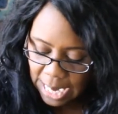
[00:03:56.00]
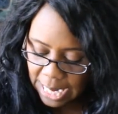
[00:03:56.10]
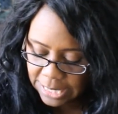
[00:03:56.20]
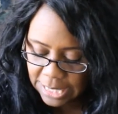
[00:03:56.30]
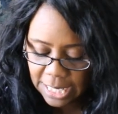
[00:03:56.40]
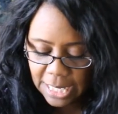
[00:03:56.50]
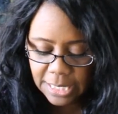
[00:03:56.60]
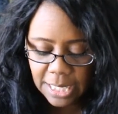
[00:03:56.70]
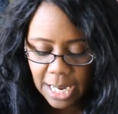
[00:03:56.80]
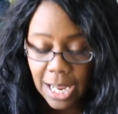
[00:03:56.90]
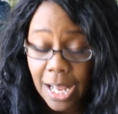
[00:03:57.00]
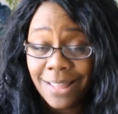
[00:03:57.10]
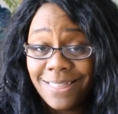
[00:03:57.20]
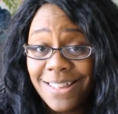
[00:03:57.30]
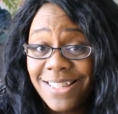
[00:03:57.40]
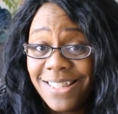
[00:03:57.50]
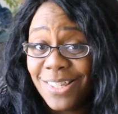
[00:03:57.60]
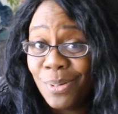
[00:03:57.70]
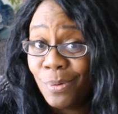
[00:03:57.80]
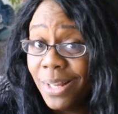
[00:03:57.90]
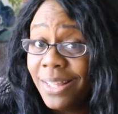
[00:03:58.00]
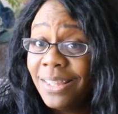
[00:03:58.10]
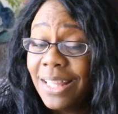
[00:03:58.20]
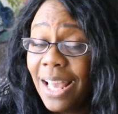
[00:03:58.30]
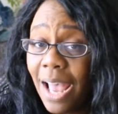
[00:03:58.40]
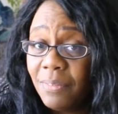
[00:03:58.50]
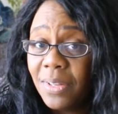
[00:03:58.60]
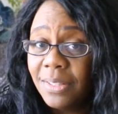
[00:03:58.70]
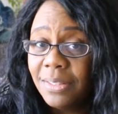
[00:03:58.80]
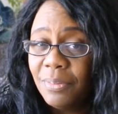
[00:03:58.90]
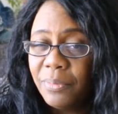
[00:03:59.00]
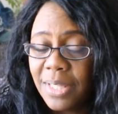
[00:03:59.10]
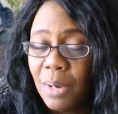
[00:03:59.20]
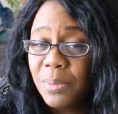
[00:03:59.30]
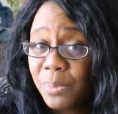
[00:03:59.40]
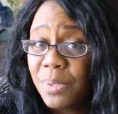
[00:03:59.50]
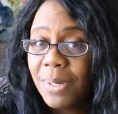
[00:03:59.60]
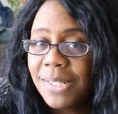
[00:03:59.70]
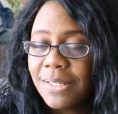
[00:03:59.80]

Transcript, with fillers: And then this is the one that I fell in love with. I was with my